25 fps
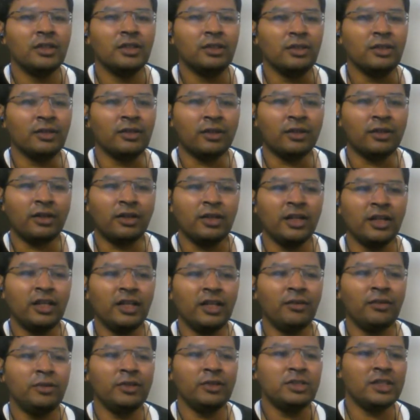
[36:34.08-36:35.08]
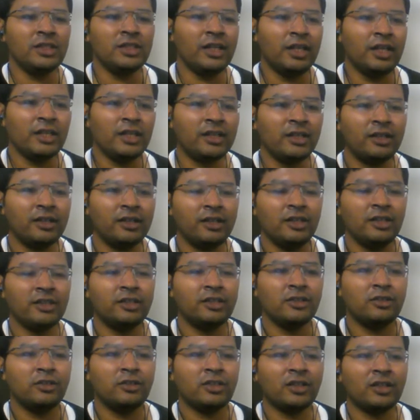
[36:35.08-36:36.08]
LWC, like
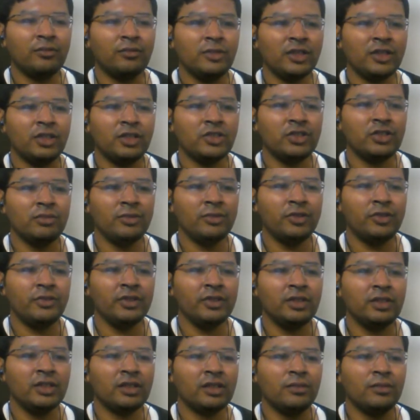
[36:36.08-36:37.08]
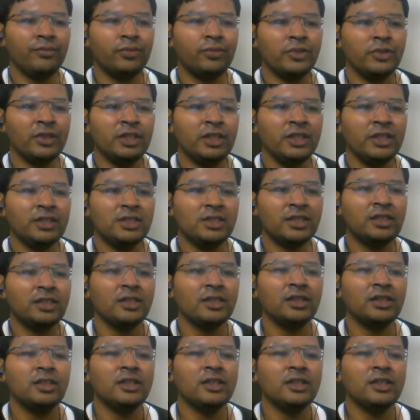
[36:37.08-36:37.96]
related to communication between the components